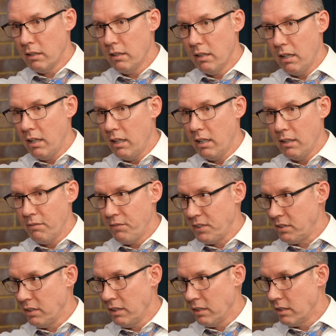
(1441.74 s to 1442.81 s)

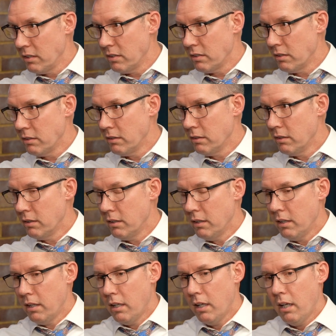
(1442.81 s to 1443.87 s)
facilities.
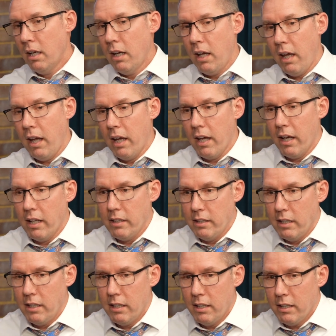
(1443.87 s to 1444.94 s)
And,
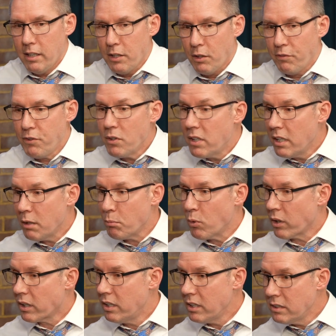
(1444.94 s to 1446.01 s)
if you can get more
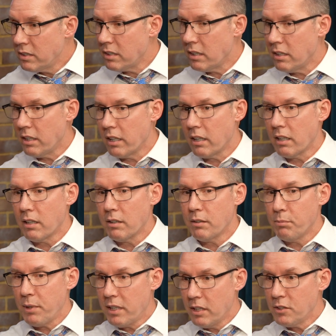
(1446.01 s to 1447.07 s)
kids in there
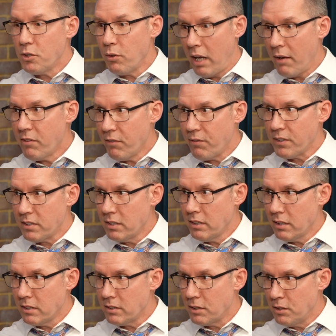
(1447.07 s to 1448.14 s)
because you have the
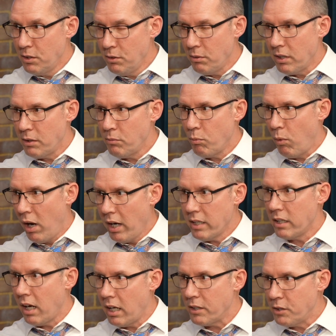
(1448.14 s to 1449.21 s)
facilities to do it, why
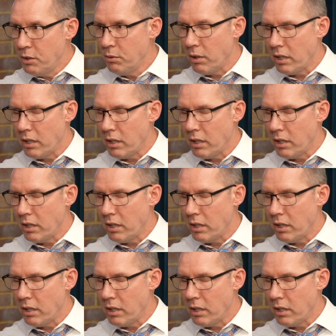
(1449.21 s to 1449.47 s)
not do it?